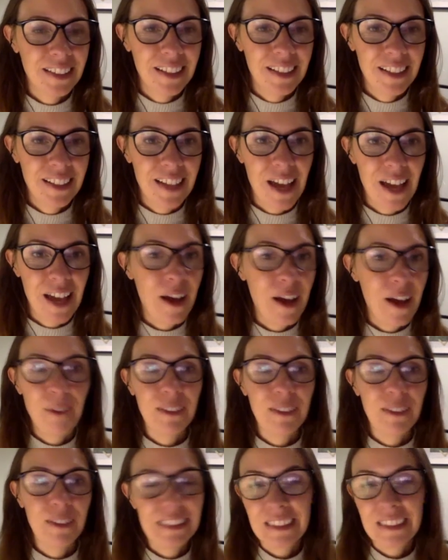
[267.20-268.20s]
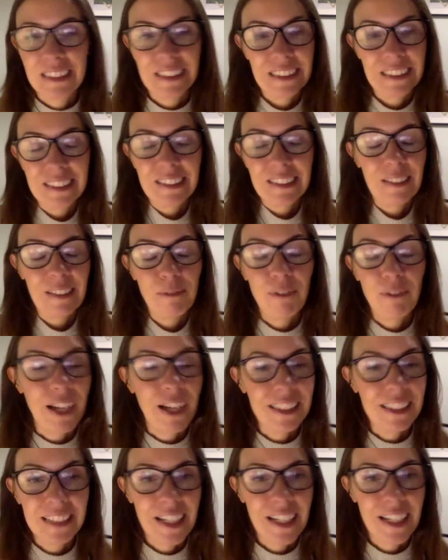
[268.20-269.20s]
yeah i was just
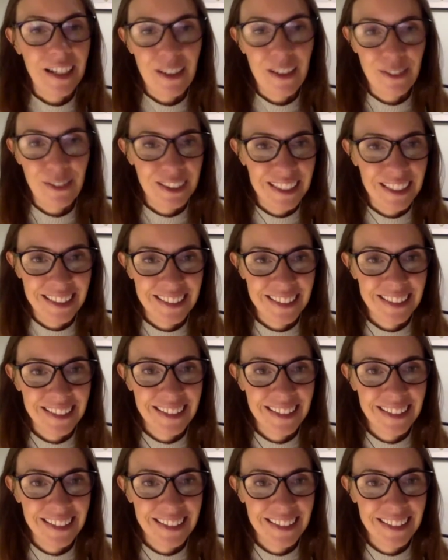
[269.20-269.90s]
fascinated ever since